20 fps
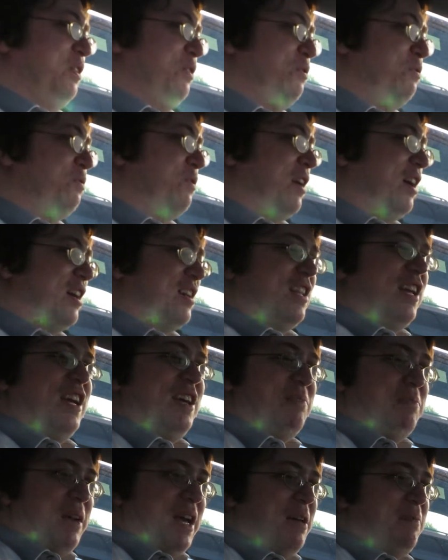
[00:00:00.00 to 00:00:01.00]
You rock
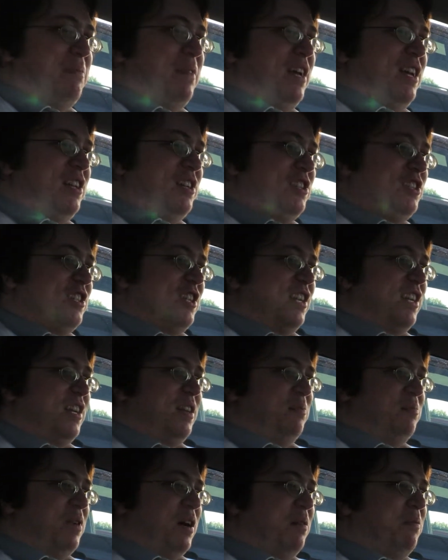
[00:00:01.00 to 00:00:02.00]
that Batman
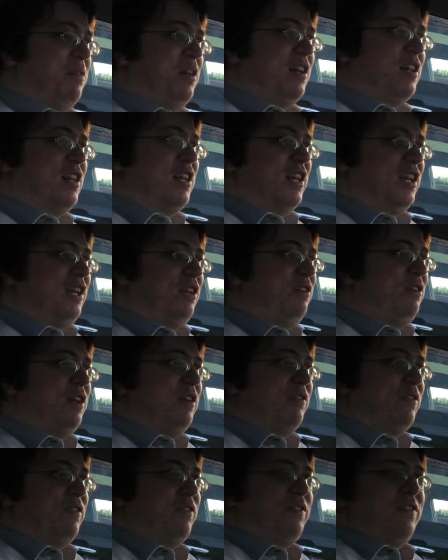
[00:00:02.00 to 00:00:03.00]
shit in public like
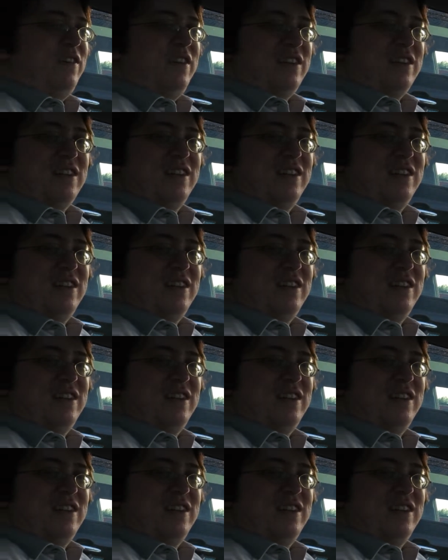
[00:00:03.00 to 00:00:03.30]
you give a f***.